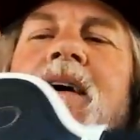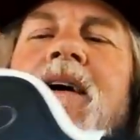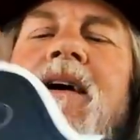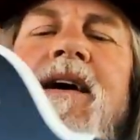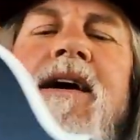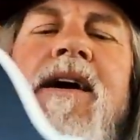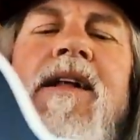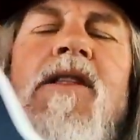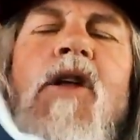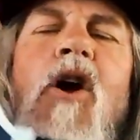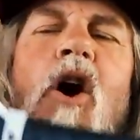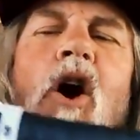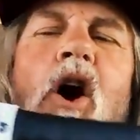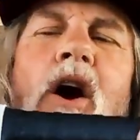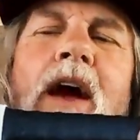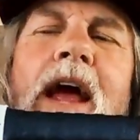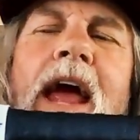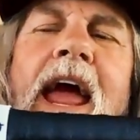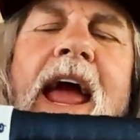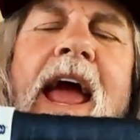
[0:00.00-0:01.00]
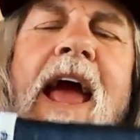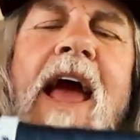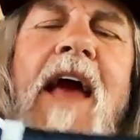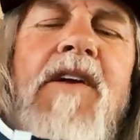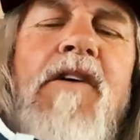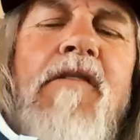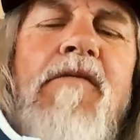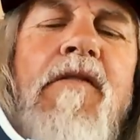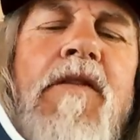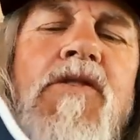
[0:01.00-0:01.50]
Uh, long
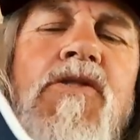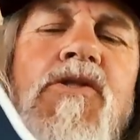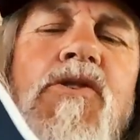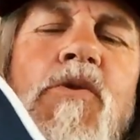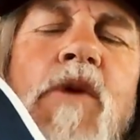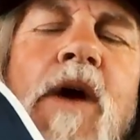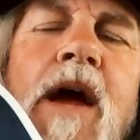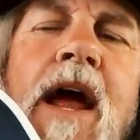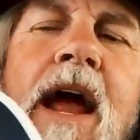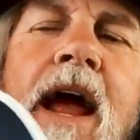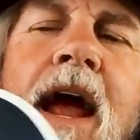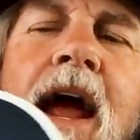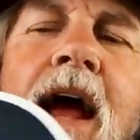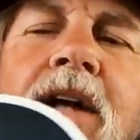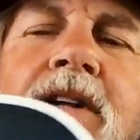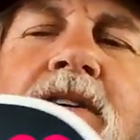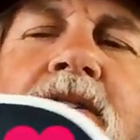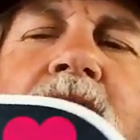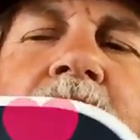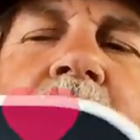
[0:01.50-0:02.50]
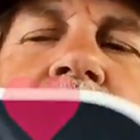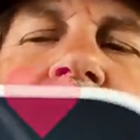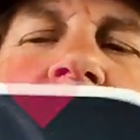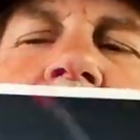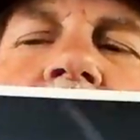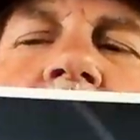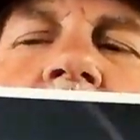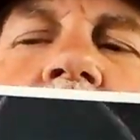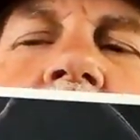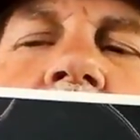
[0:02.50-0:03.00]
handle for the two hander,
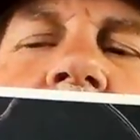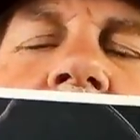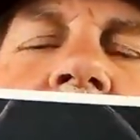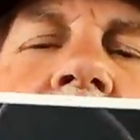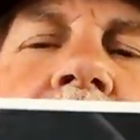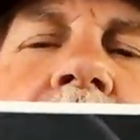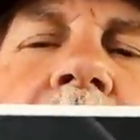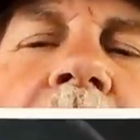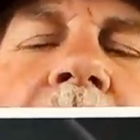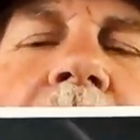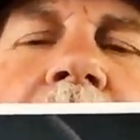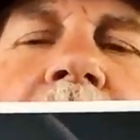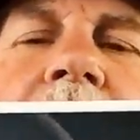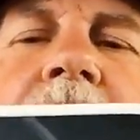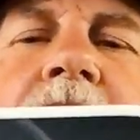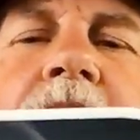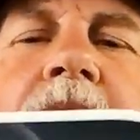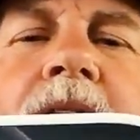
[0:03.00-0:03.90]
elongated